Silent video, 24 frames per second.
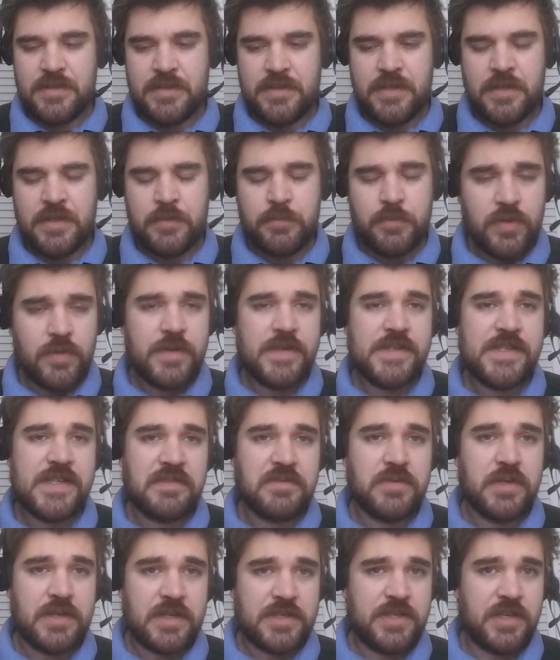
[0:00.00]
employees have
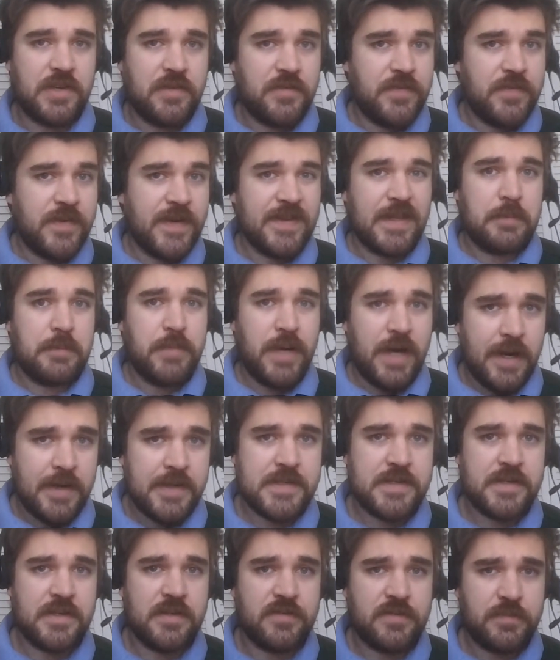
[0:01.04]
actually fairly
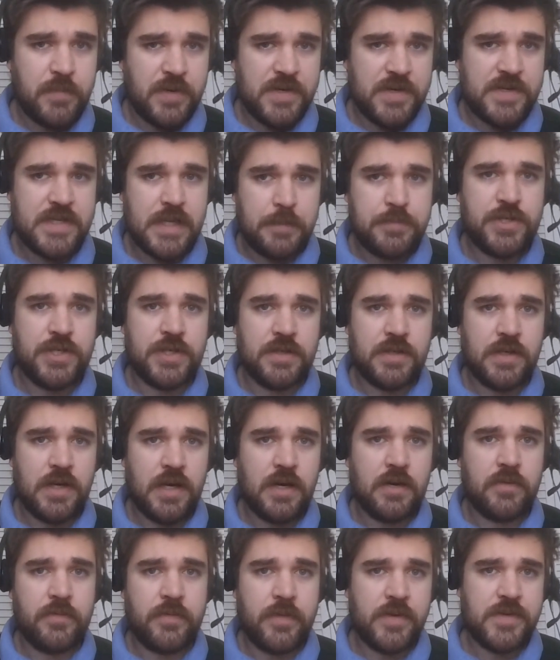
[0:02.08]
positive perception
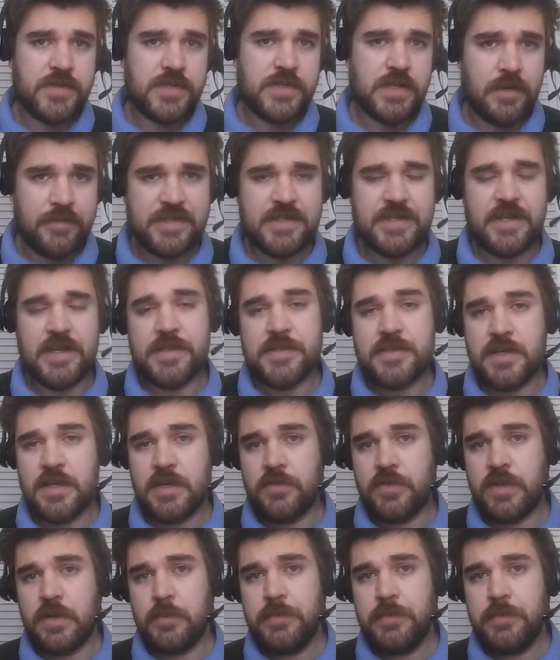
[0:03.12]
of their service desk and of the